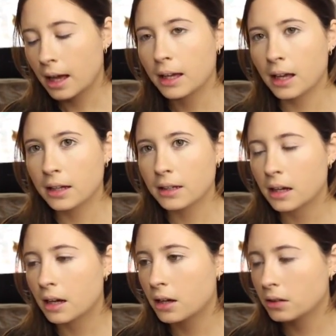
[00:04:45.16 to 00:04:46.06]
And
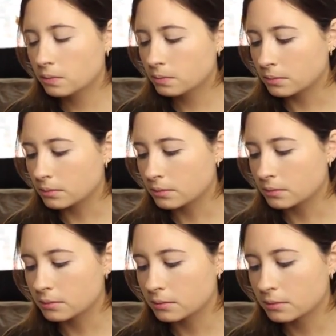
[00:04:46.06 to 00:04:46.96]
I
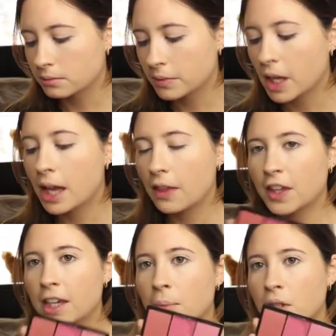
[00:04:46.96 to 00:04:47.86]

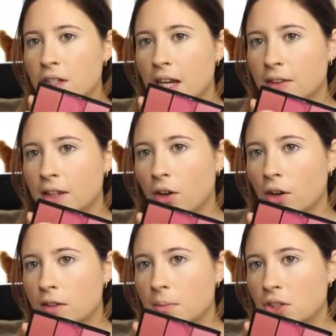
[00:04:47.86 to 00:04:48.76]
think I'm going to take the
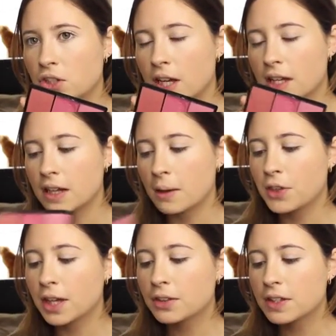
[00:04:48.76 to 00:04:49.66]
Autumny shade. I
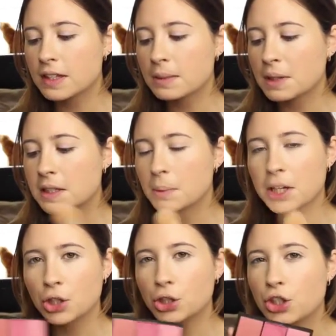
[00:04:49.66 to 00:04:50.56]
think this is meant to
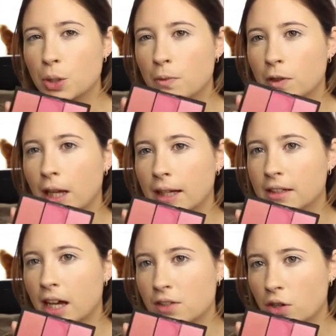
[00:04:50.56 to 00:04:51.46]
be a good dupe for
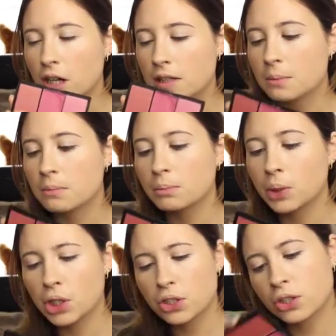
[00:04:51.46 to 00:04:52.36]
like NARS Orgasm
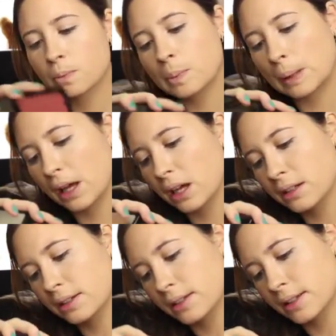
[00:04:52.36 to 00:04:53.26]
blush,
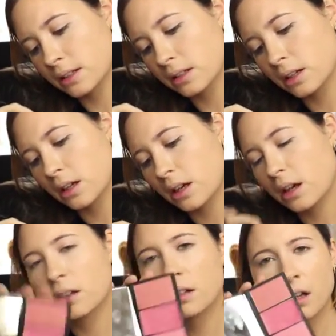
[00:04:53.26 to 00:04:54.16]
but
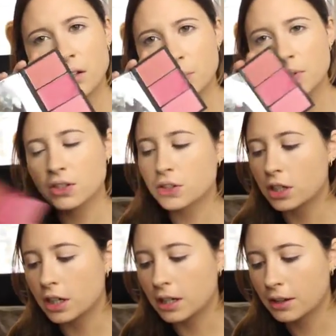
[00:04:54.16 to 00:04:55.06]
I'm not 100%
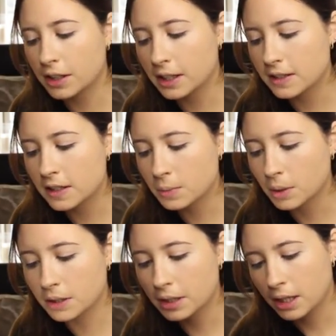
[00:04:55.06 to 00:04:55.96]
sure. I think it's this
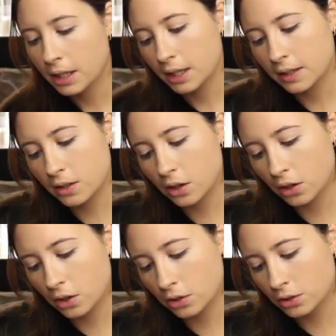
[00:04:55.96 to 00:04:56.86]
one. It's
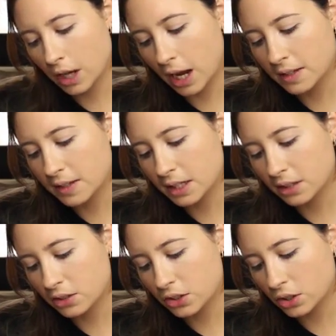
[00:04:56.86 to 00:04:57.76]
called
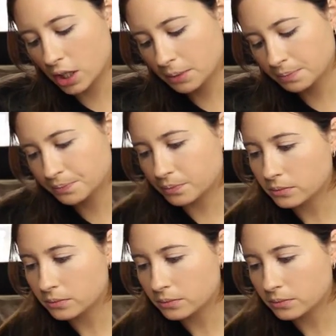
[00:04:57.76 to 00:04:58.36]
Icing Sugar.